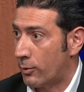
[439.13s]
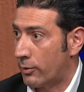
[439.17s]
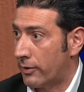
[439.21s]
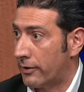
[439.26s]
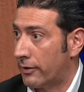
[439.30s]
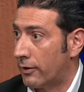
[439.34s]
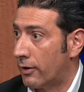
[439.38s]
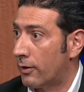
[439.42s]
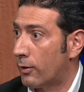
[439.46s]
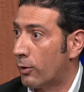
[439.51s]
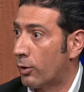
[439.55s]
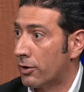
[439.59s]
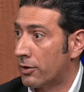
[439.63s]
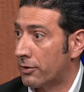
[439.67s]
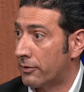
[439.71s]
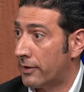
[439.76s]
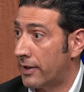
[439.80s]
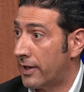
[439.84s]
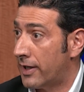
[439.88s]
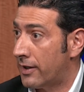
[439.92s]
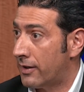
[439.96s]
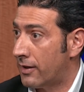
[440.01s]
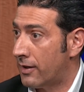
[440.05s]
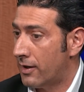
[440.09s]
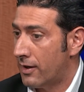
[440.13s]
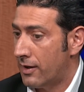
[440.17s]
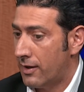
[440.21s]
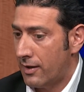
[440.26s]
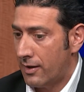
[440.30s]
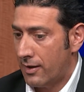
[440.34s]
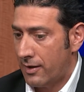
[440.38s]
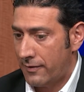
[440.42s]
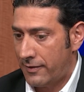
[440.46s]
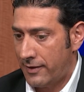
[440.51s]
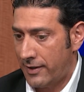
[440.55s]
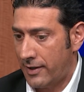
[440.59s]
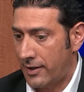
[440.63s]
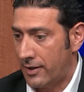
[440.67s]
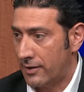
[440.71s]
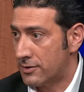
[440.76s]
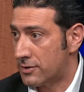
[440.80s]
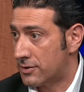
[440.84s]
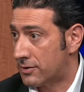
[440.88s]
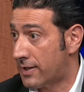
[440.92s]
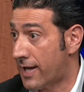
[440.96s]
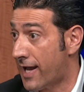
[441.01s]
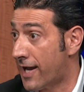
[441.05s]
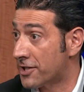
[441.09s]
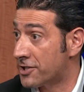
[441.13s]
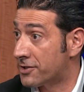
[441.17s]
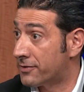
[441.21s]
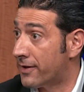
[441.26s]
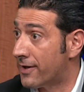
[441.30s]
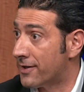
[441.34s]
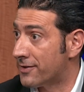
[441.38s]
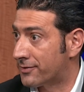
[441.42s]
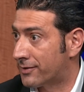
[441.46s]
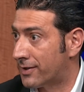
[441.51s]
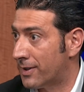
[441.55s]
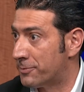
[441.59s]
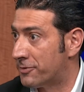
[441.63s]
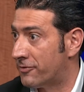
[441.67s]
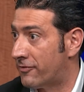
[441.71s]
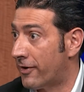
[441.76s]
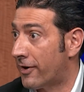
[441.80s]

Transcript: We're ordering the tax transcripts,